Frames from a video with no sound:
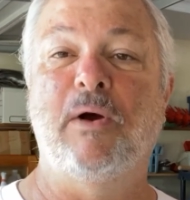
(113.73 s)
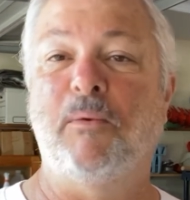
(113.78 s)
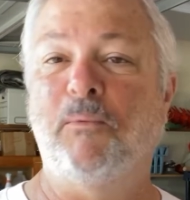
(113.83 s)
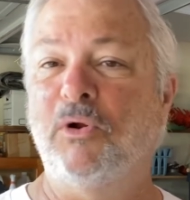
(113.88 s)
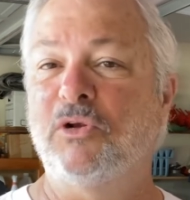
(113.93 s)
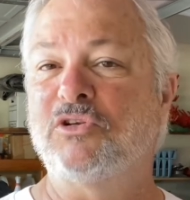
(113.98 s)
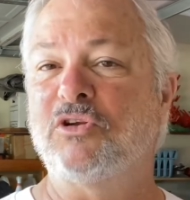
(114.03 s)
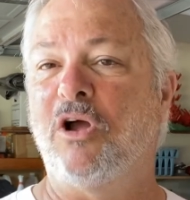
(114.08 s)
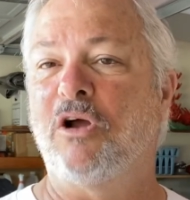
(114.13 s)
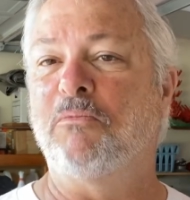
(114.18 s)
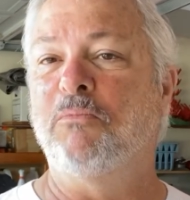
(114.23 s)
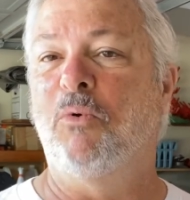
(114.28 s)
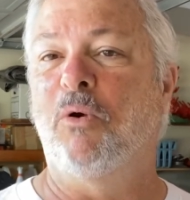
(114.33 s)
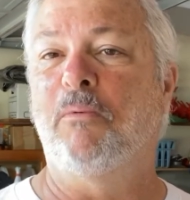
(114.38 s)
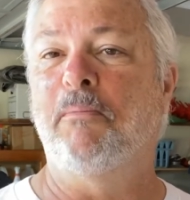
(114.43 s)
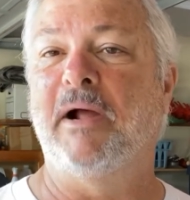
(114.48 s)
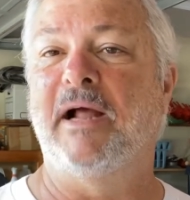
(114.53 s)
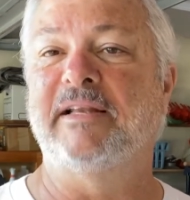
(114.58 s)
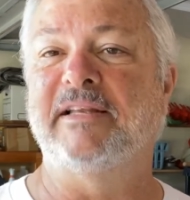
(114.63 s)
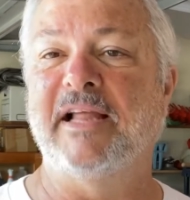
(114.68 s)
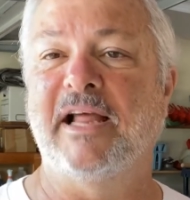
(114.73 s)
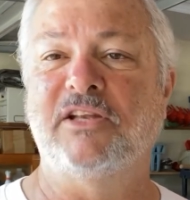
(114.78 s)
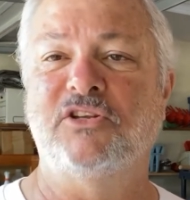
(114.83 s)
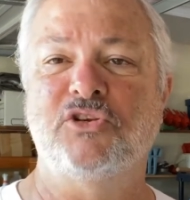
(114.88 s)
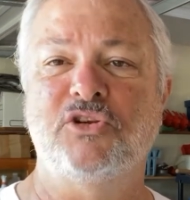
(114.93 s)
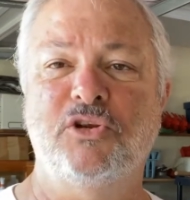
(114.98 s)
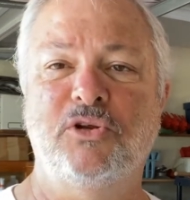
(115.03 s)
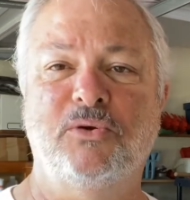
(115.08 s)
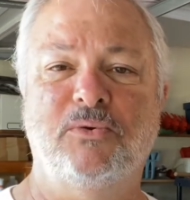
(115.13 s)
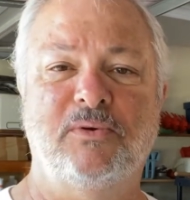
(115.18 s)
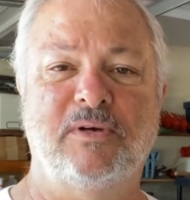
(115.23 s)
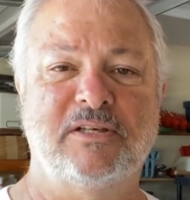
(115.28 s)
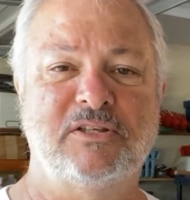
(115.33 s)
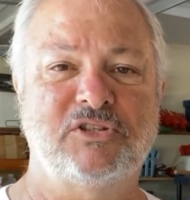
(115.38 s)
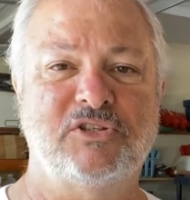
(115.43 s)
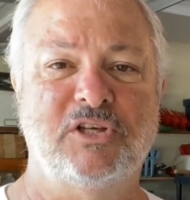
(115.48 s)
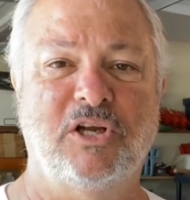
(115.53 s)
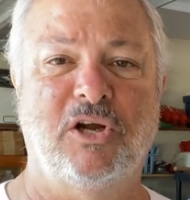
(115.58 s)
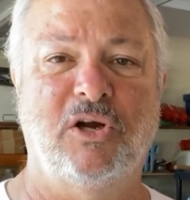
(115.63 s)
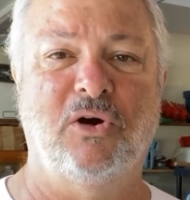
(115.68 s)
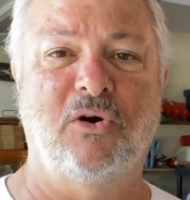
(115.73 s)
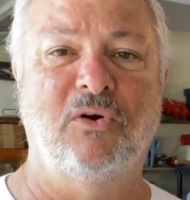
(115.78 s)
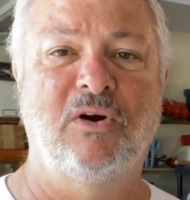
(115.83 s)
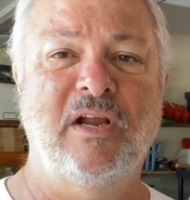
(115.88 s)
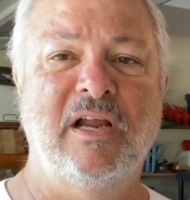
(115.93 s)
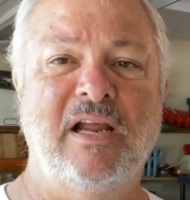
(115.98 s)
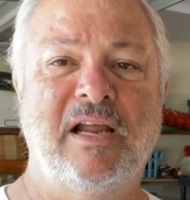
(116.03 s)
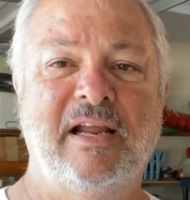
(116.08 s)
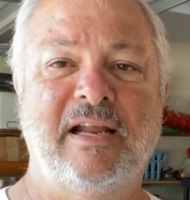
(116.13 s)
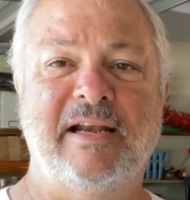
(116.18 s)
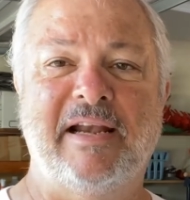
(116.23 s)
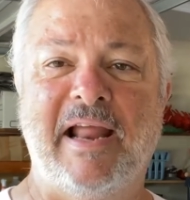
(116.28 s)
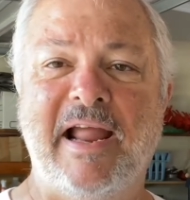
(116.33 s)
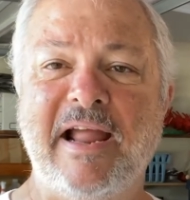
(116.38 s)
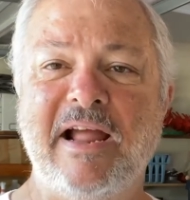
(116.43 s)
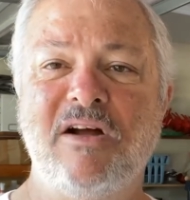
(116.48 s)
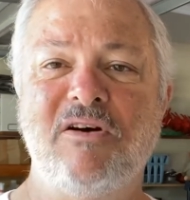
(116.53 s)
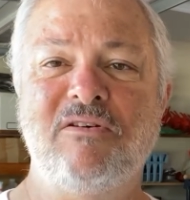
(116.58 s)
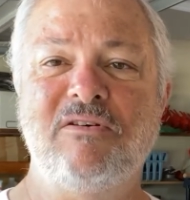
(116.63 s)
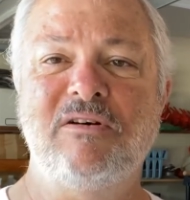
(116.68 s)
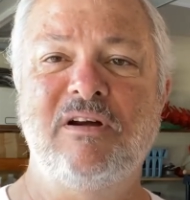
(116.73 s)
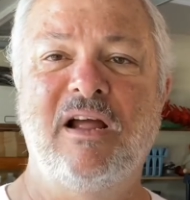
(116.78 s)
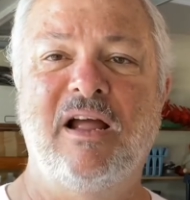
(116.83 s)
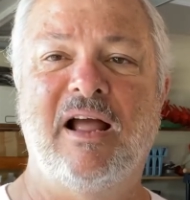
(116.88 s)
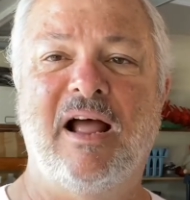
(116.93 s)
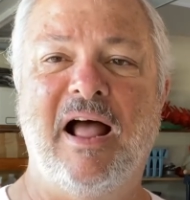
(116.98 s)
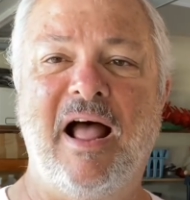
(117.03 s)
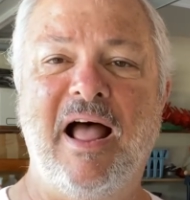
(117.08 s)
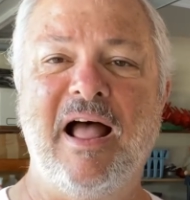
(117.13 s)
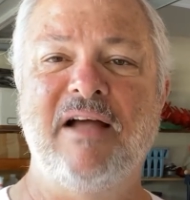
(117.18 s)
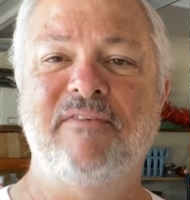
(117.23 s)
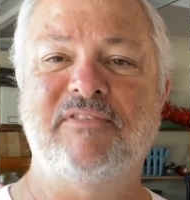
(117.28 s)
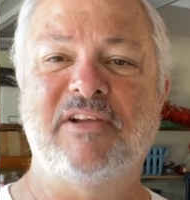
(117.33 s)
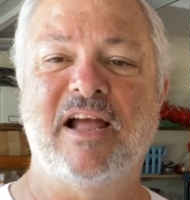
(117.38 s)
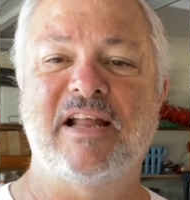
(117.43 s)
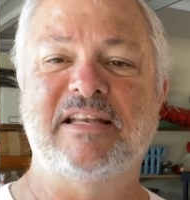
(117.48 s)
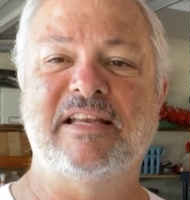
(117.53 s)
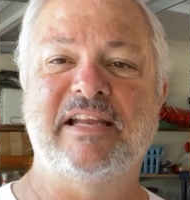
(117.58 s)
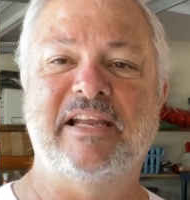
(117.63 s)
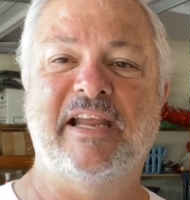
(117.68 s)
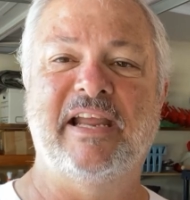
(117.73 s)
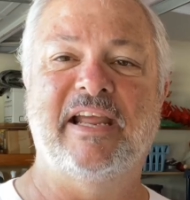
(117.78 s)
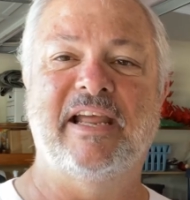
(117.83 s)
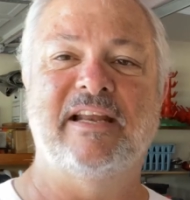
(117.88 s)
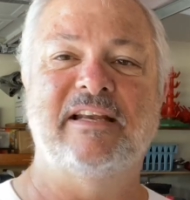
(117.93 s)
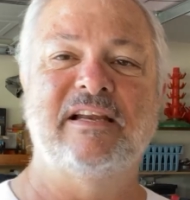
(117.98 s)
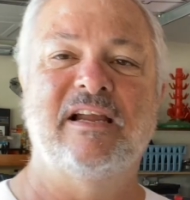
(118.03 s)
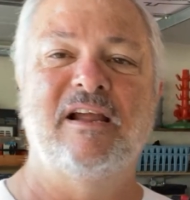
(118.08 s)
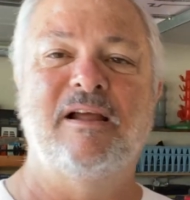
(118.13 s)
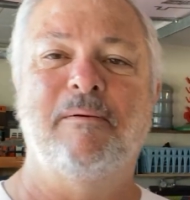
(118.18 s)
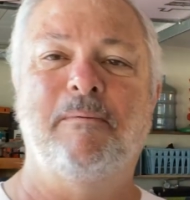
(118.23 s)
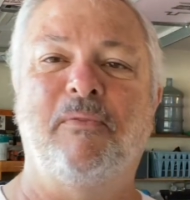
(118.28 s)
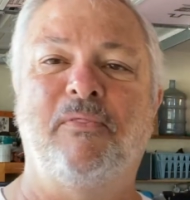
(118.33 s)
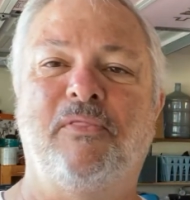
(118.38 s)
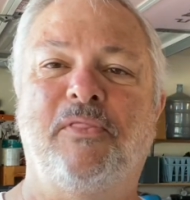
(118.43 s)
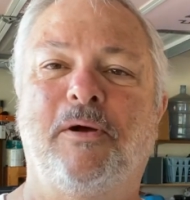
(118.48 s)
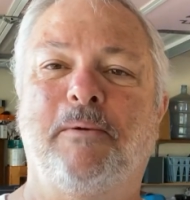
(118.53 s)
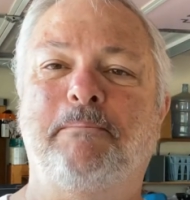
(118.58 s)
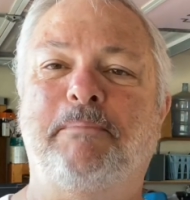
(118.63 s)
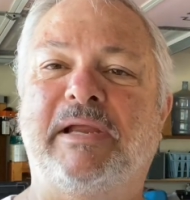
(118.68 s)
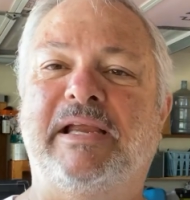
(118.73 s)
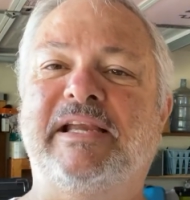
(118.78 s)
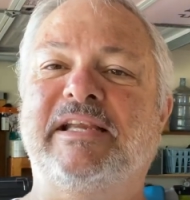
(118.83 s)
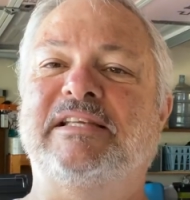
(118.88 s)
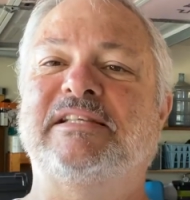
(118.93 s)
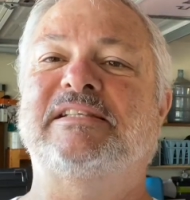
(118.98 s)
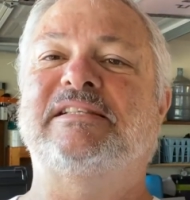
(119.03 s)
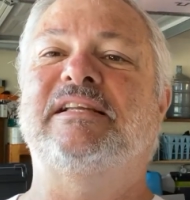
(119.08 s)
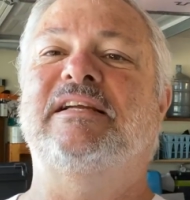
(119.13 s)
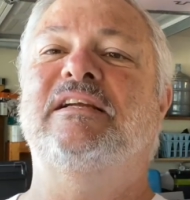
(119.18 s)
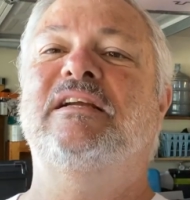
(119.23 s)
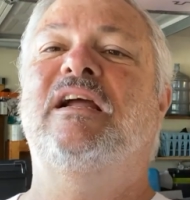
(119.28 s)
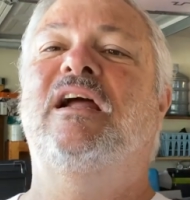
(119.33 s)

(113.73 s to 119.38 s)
we'll talk more about that too. So now I've got to get the beast